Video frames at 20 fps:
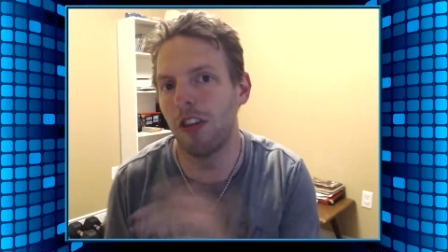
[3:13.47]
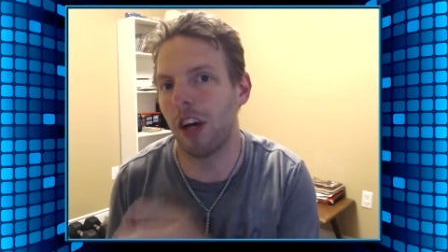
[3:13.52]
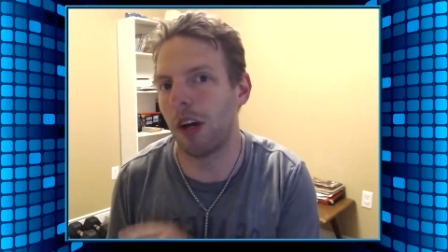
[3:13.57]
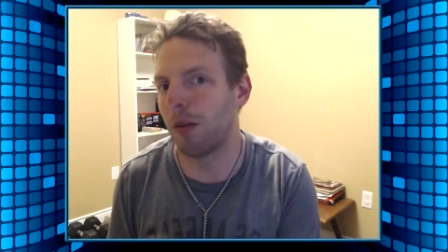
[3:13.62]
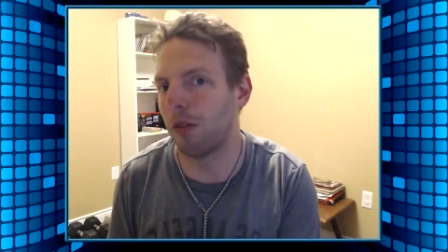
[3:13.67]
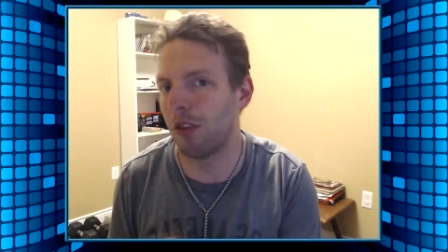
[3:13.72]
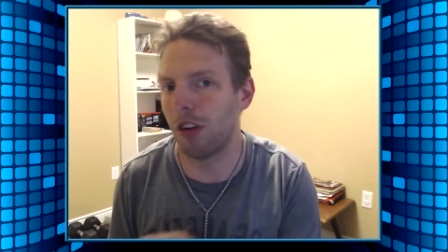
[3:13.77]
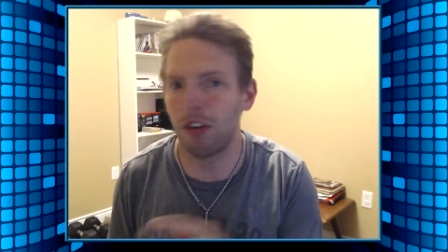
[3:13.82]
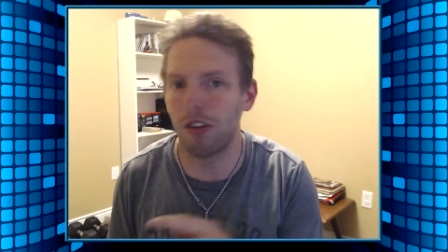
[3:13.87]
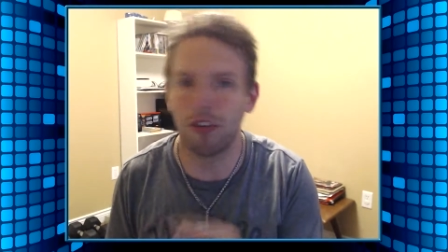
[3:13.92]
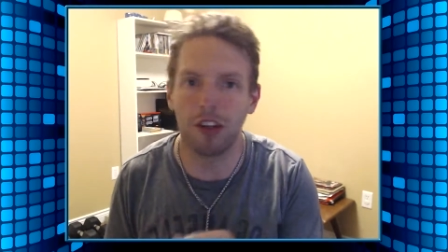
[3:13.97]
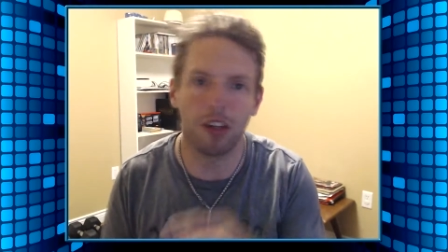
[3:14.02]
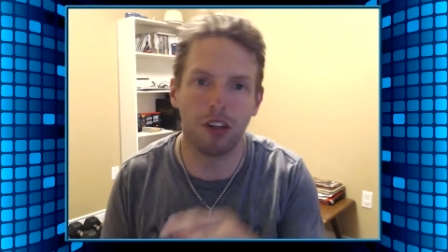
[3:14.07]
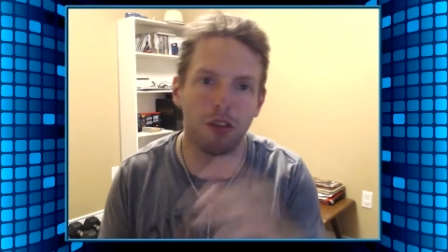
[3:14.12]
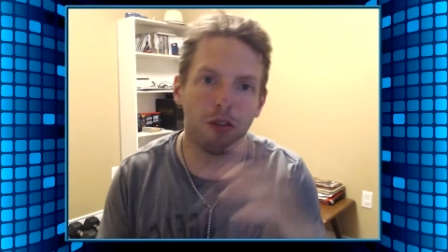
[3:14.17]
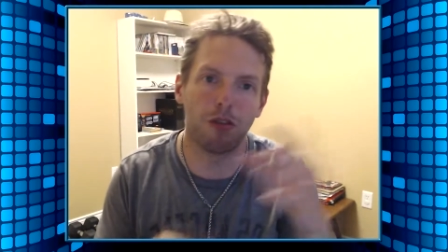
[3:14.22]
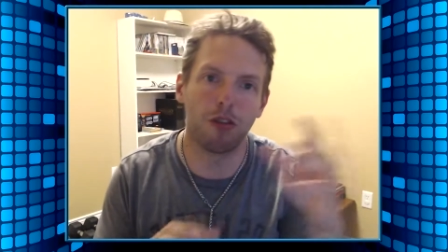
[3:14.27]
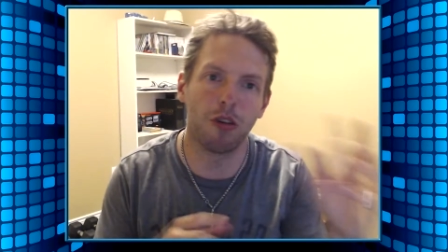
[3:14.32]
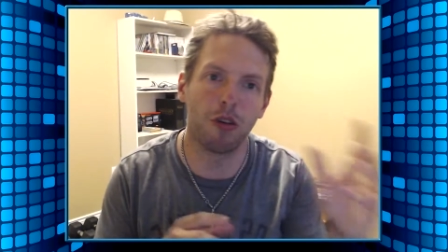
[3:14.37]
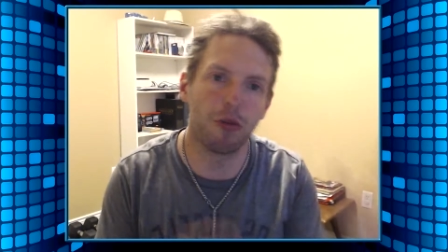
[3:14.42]
Outsiders like their
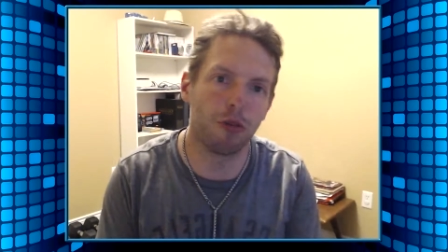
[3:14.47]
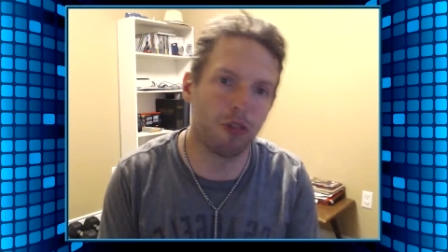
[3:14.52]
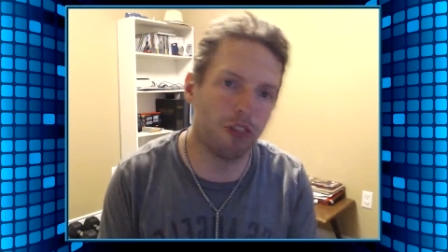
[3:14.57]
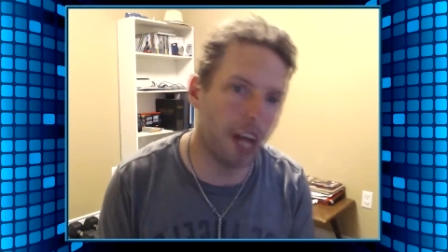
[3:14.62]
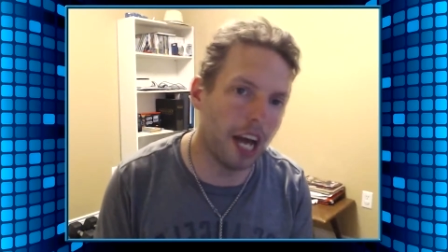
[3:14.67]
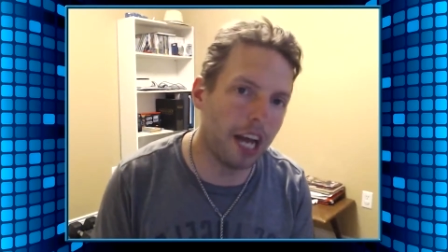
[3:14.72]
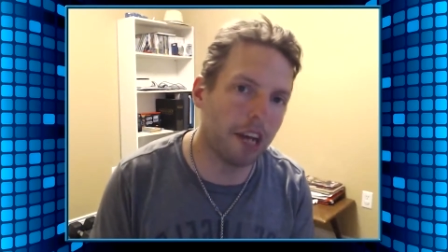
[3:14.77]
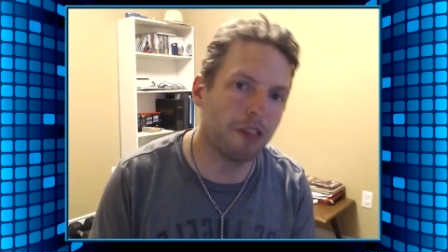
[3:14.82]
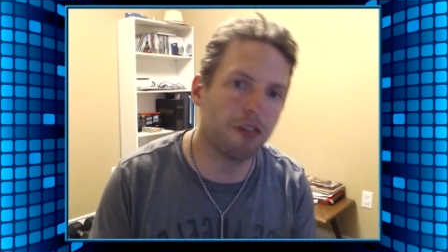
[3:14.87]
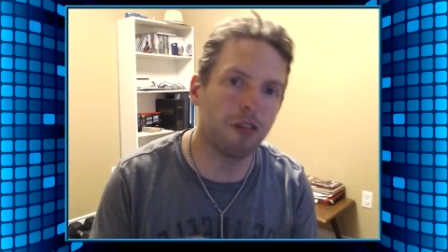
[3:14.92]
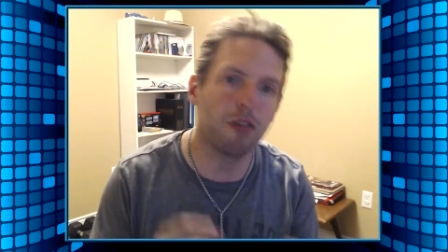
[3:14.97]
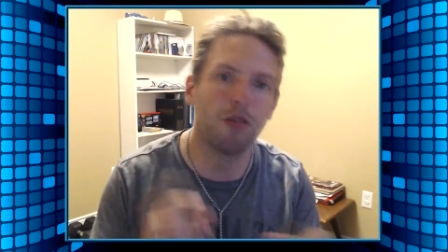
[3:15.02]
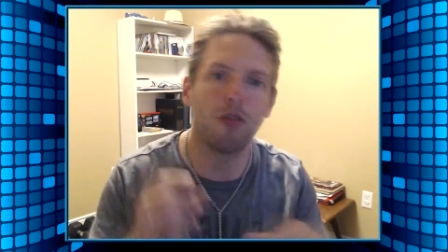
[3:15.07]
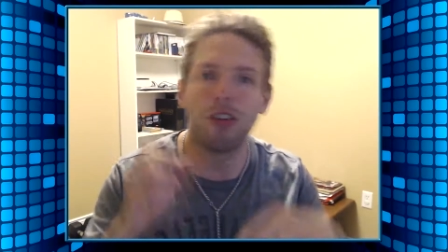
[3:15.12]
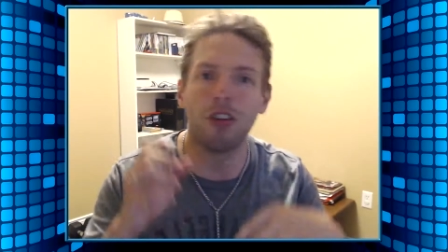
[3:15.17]
stone statues,